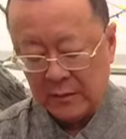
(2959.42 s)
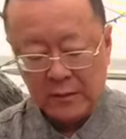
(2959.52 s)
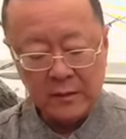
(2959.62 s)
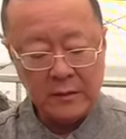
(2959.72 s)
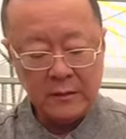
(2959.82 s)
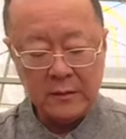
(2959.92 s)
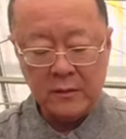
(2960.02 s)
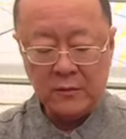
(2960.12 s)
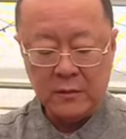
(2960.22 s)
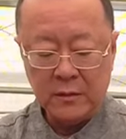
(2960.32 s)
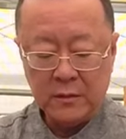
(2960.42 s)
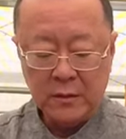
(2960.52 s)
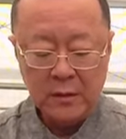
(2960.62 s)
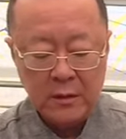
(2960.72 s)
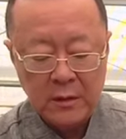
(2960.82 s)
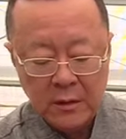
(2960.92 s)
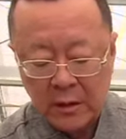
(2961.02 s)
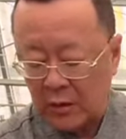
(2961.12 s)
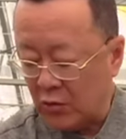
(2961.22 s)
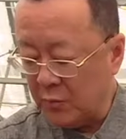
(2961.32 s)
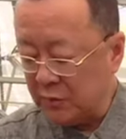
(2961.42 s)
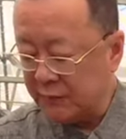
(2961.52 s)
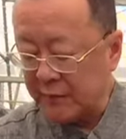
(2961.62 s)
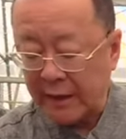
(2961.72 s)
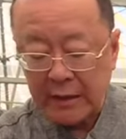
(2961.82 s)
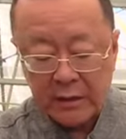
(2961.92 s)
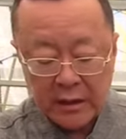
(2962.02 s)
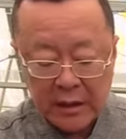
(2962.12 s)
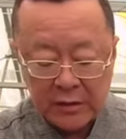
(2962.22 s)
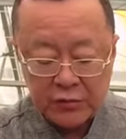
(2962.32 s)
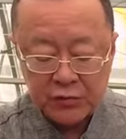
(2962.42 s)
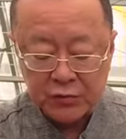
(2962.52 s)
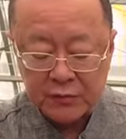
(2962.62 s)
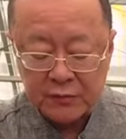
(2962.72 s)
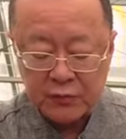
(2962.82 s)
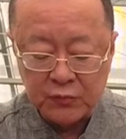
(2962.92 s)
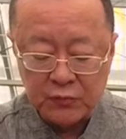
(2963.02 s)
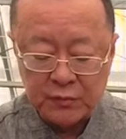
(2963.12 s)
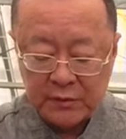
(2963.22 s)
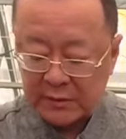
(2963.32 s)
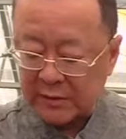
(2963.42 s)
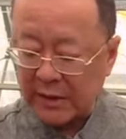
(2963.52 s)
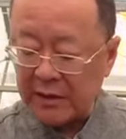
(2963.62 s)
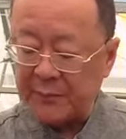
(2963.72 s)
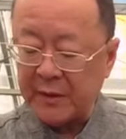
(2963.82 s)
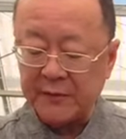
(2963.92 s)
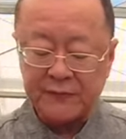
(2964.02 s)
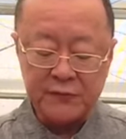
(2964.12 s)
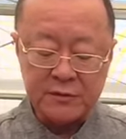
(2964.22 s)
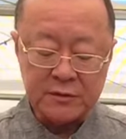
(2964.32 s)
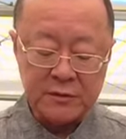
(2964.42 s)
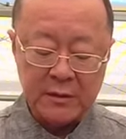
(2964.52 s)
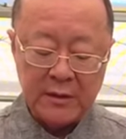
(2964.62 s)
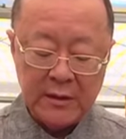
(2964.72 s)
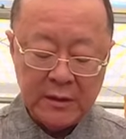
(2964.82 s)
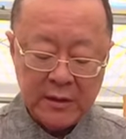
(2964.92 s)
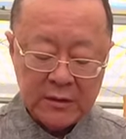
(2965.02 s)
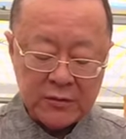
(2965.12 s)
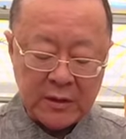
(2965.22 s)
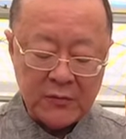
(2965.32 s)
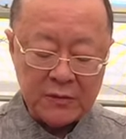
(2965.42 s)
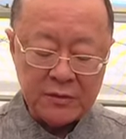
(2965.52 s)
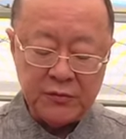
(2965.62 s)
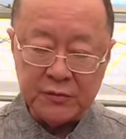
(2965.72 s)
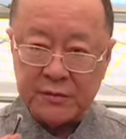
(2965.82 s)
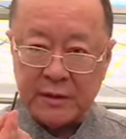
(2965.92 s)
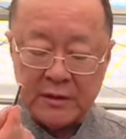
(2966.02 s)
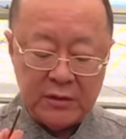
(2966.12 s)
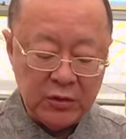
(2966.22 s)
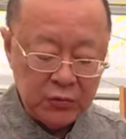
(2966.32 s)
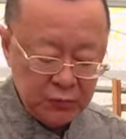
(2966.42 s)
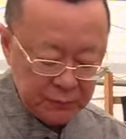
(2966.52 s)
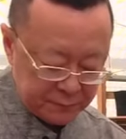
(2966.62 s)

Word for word: And then, oh, I almost forget, I should do the cakey paste first. So I will use another new